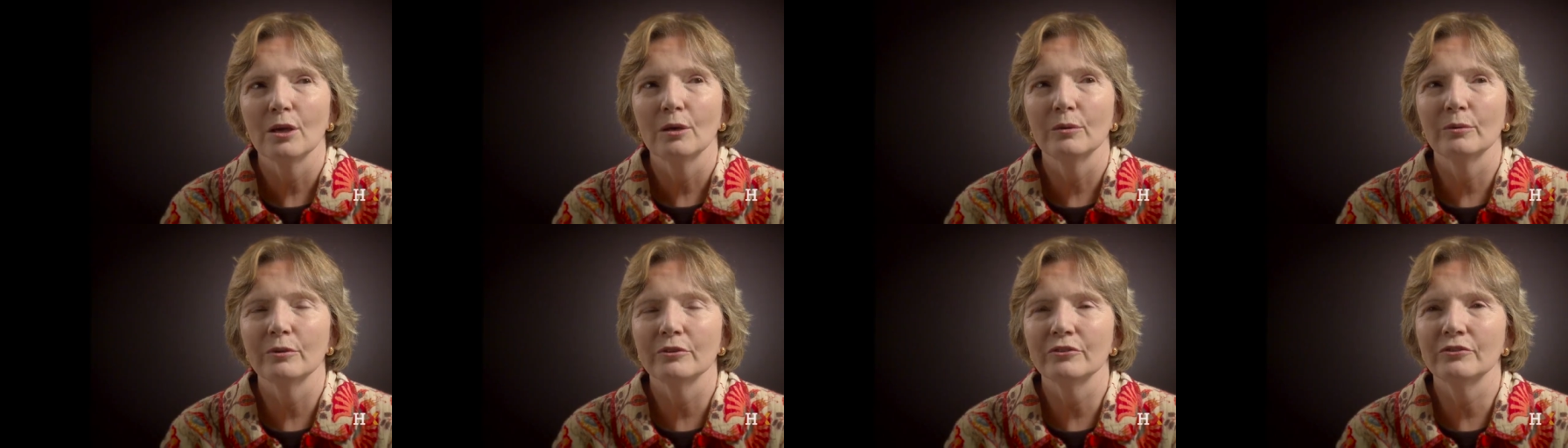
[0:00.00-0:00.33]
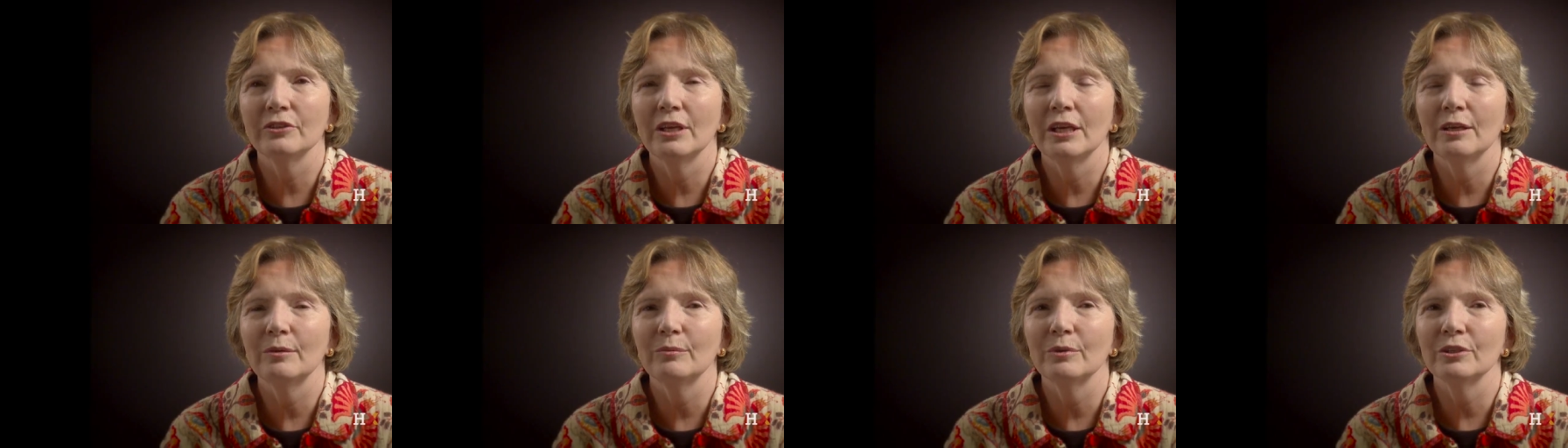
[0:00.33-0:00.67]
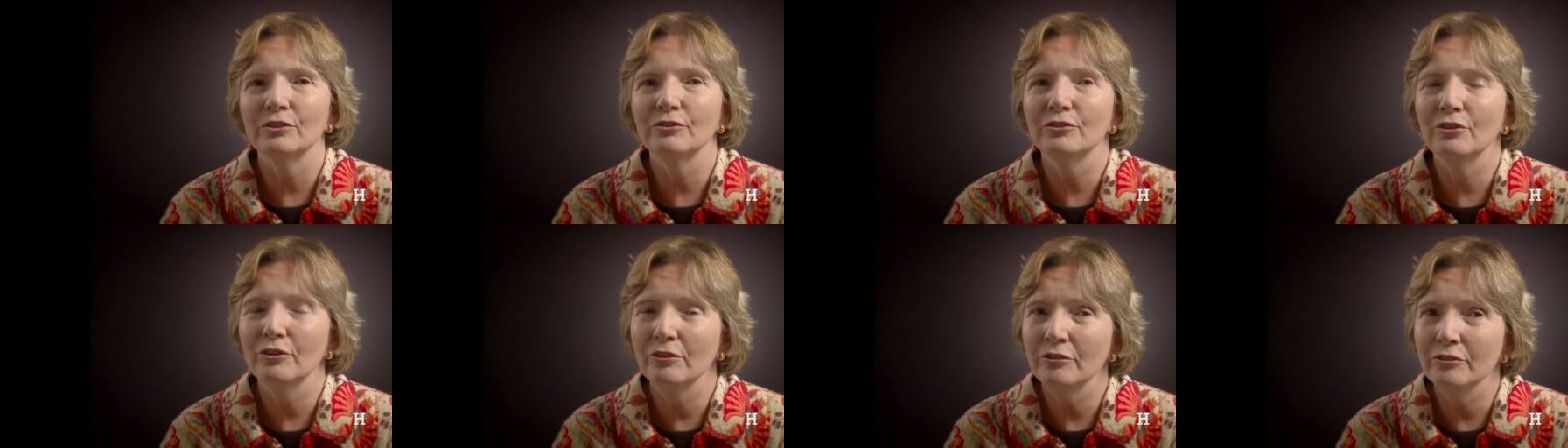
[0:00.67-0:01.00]
We'll stain
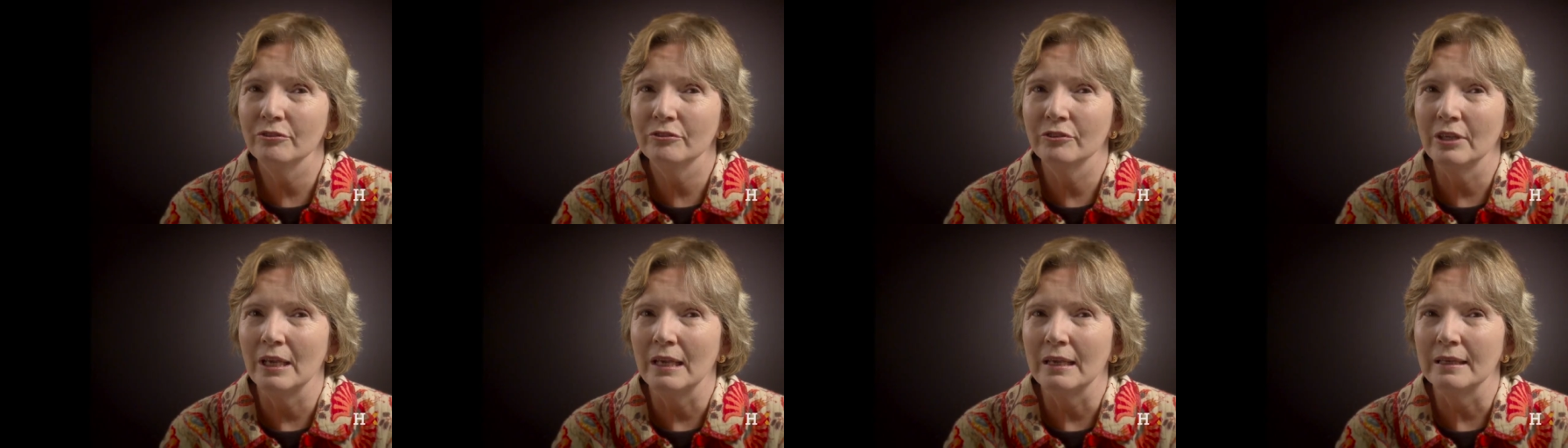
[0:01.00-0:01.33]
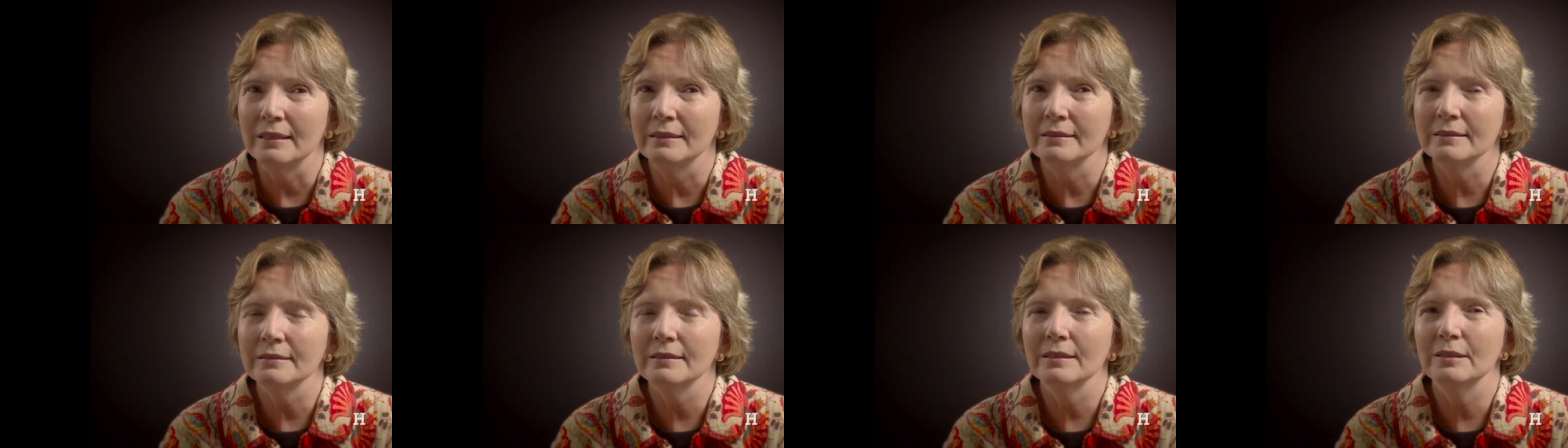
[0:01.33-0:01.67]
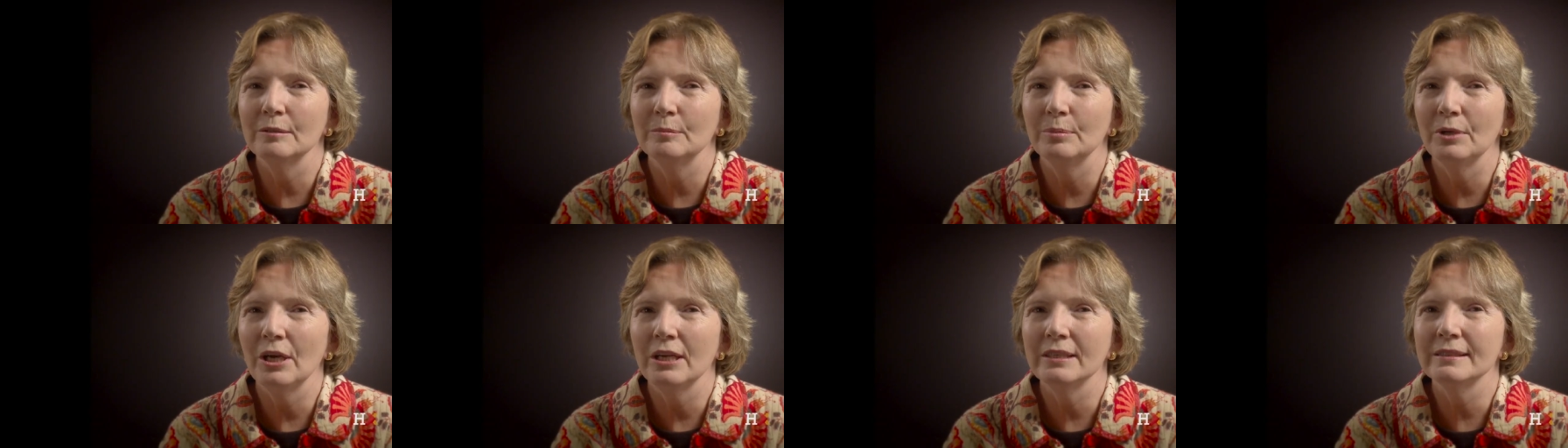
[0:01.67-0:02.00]
with 2 stains,
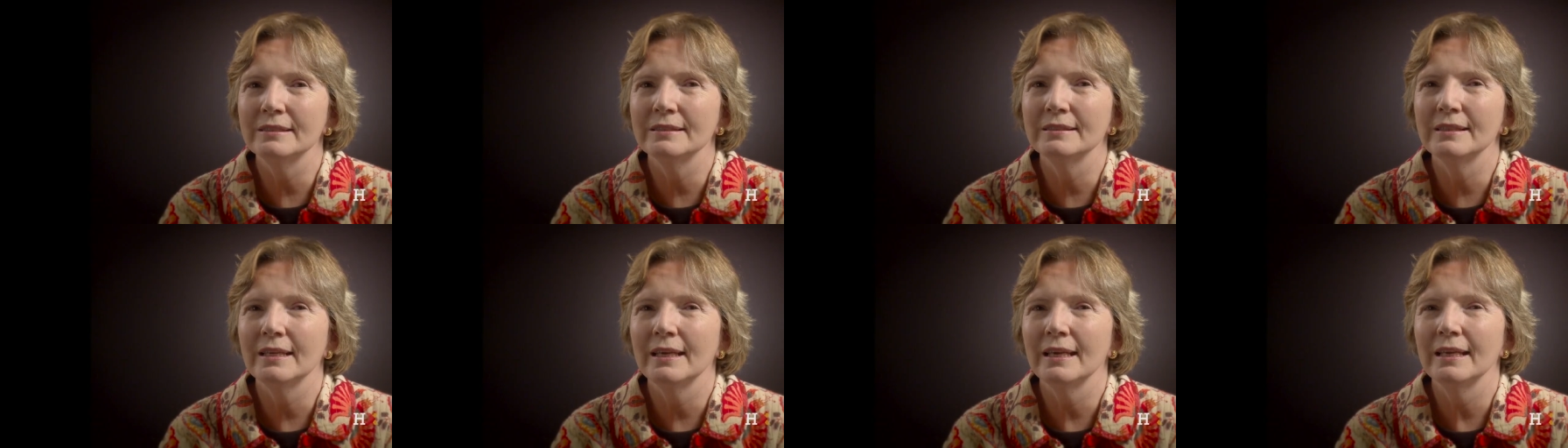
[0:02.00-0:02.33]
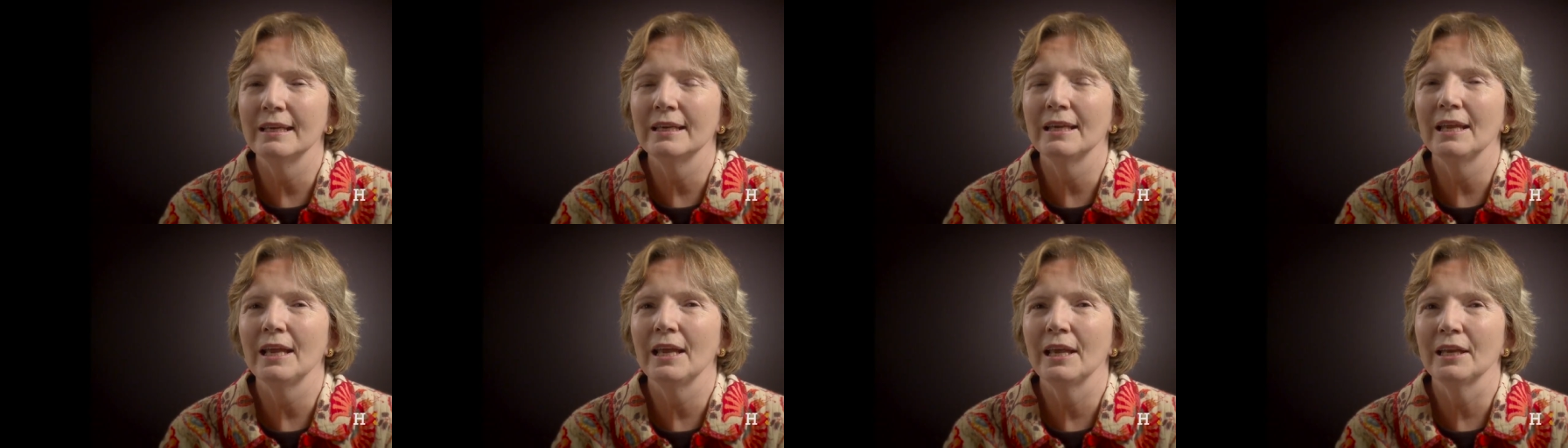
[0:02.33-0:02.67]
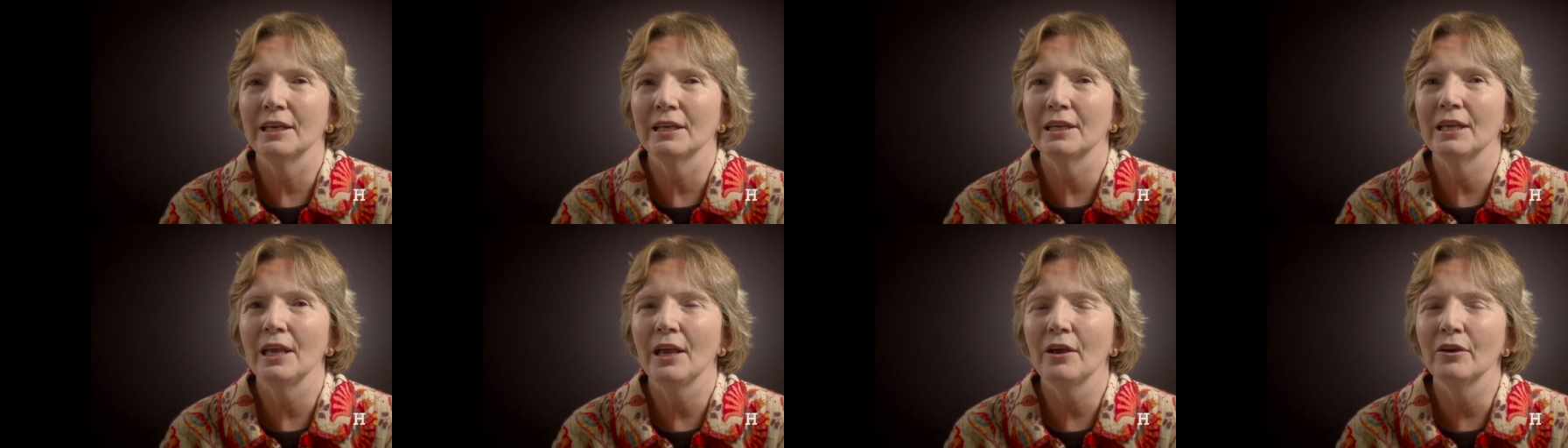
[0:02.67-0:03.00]
a bright stain
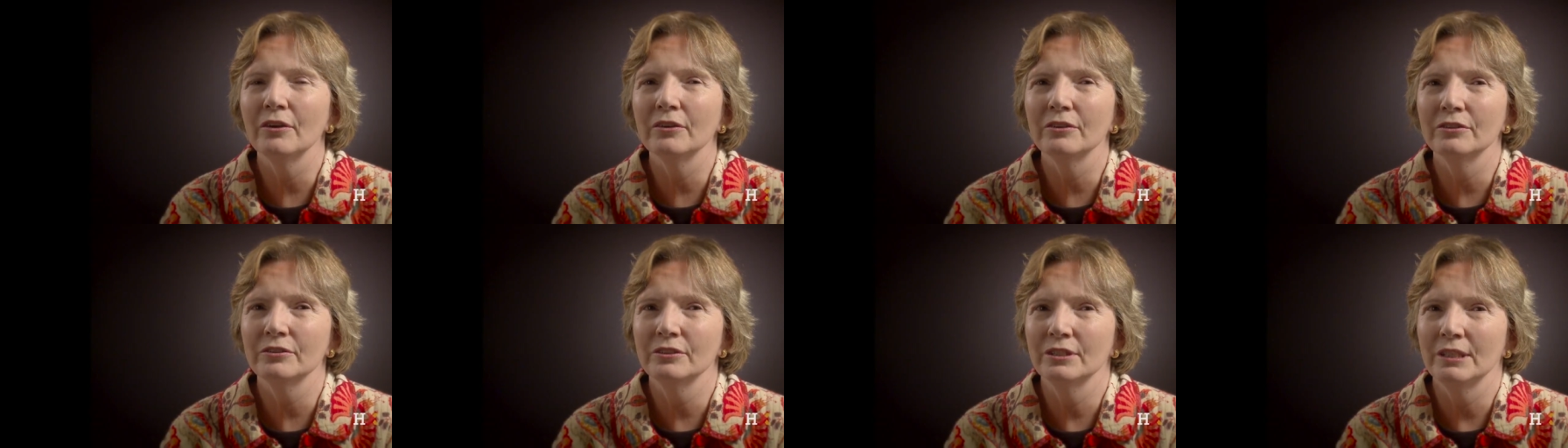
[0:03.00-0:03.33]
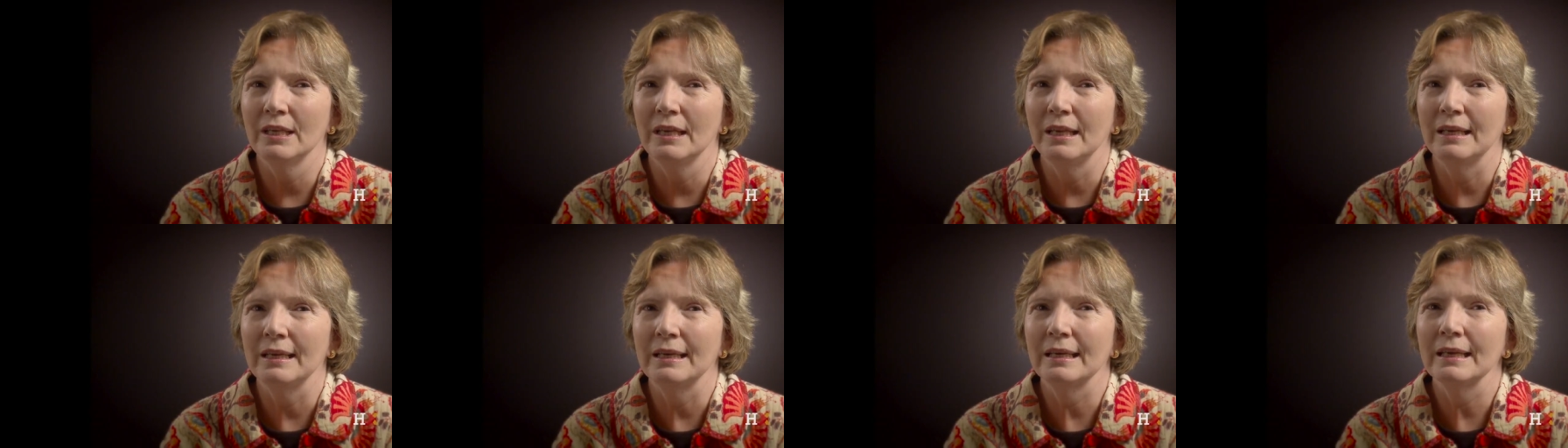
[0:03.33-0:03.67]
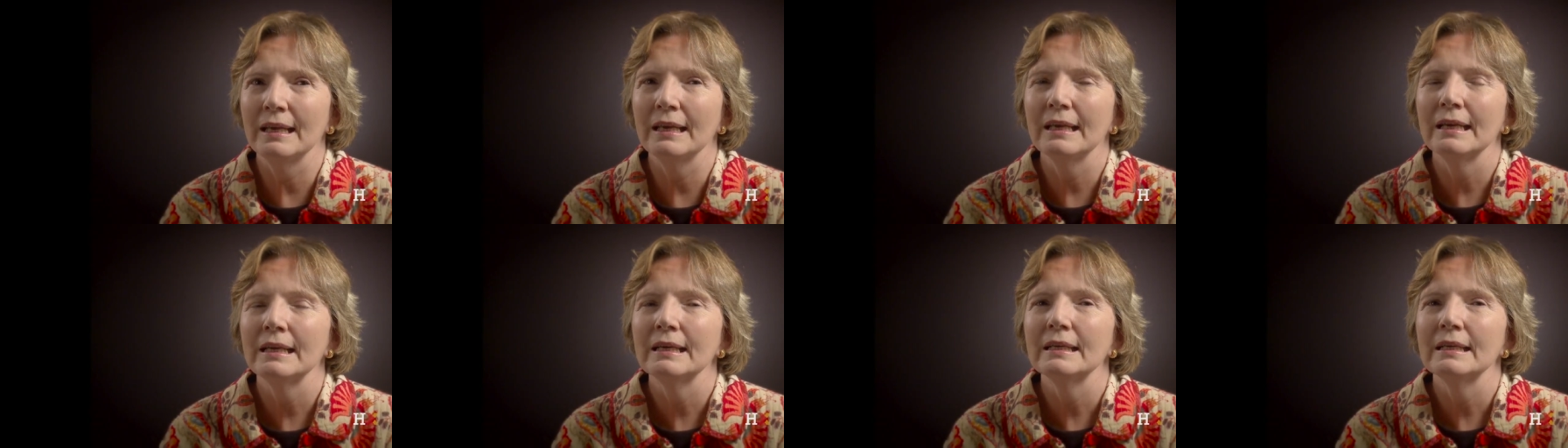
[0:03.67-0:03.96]
and a counter stain,